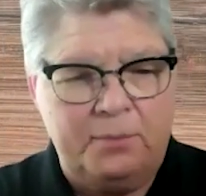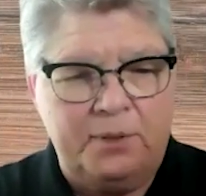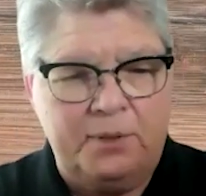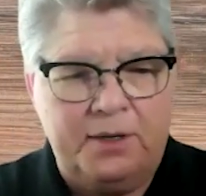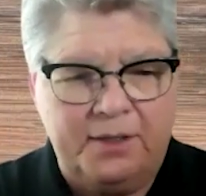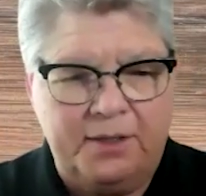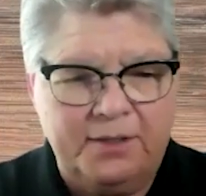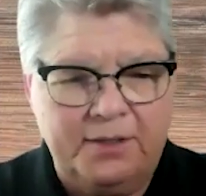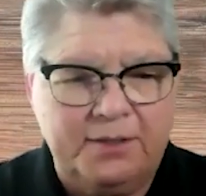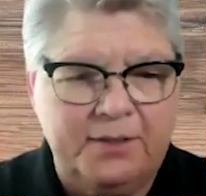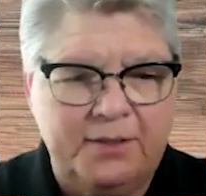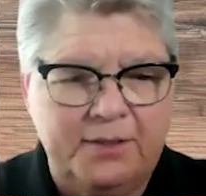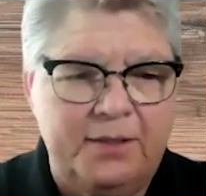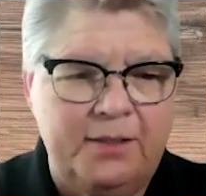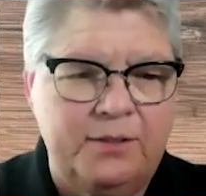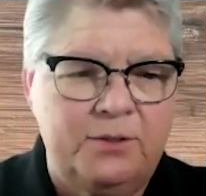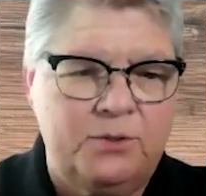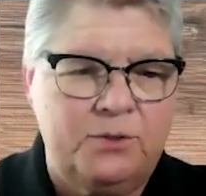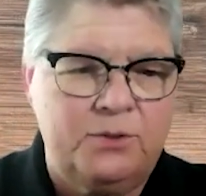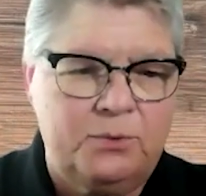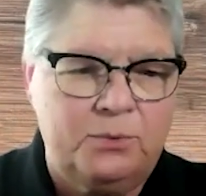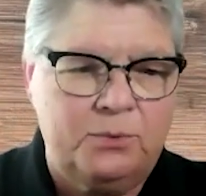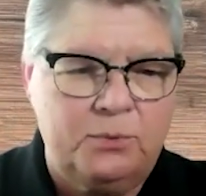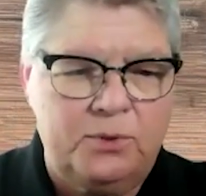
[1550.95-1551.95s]
But I see
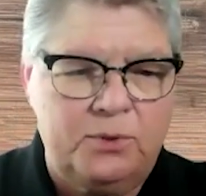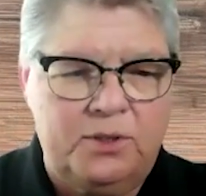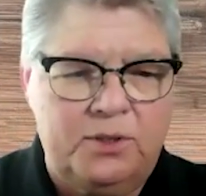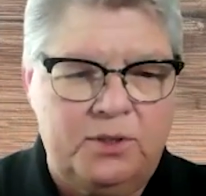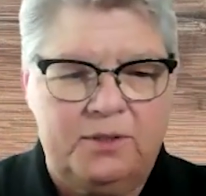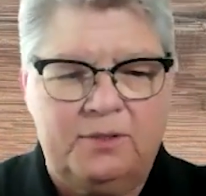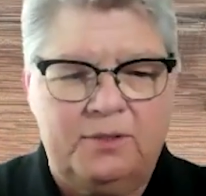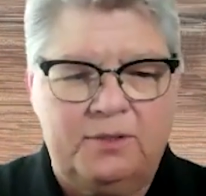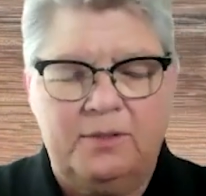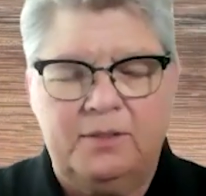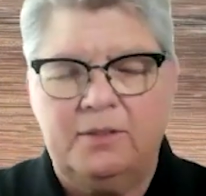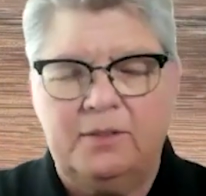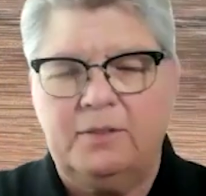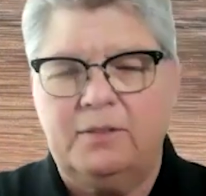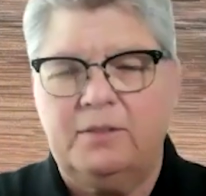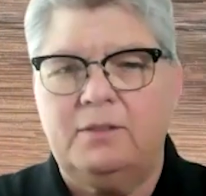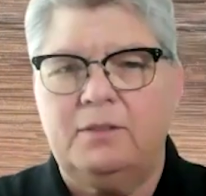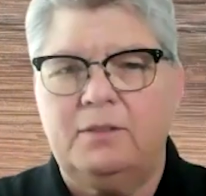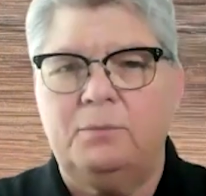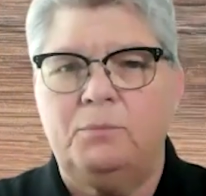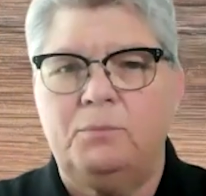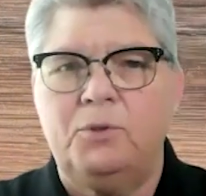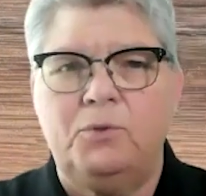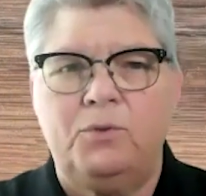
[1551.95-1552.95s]
there's 26
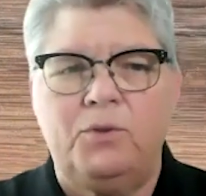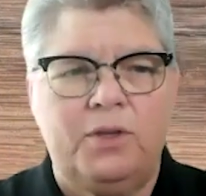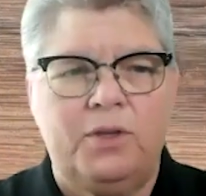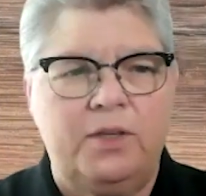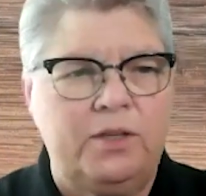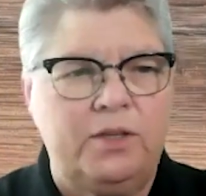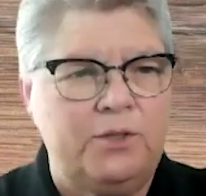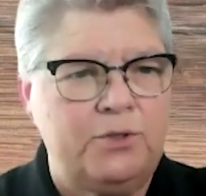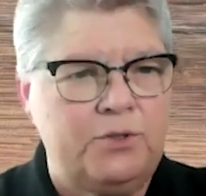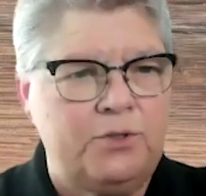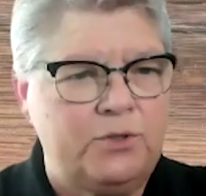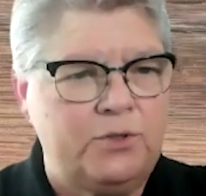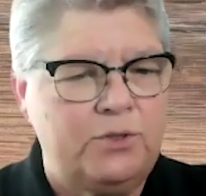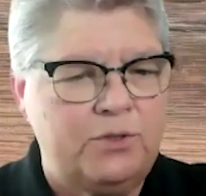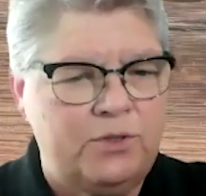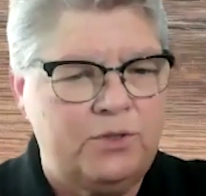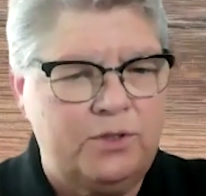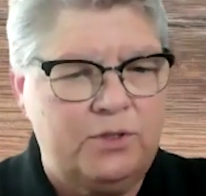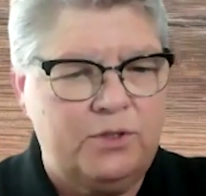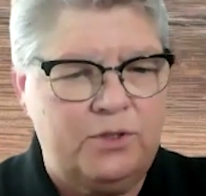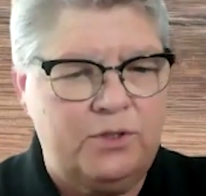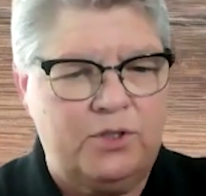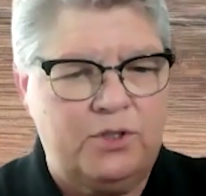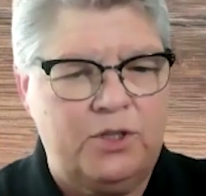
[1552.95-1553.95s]
communications
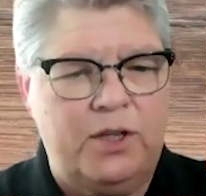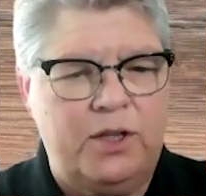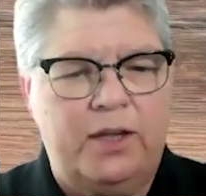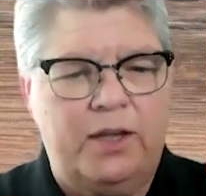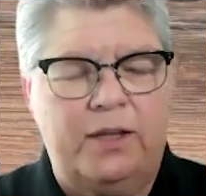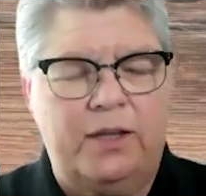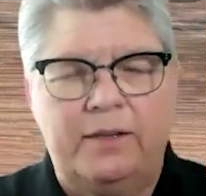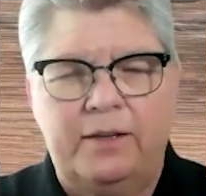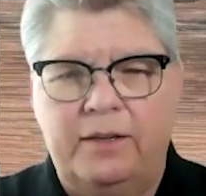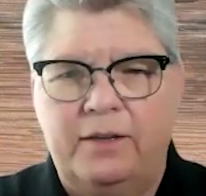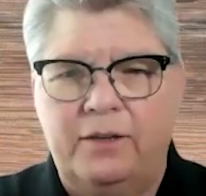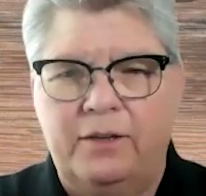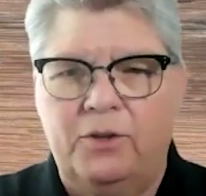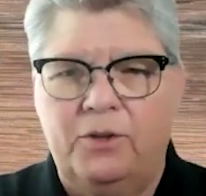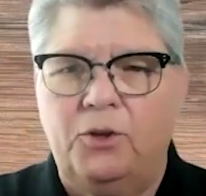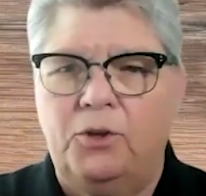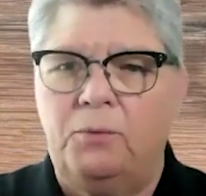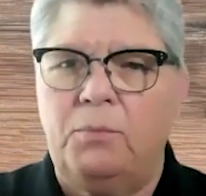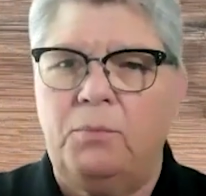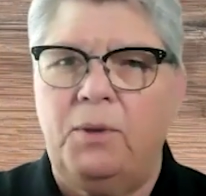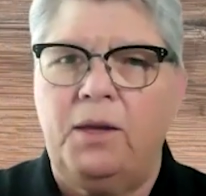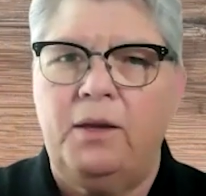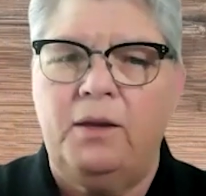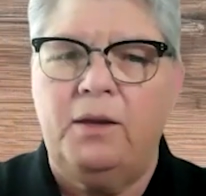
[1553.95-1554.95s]
in the chat. Now, oh, be,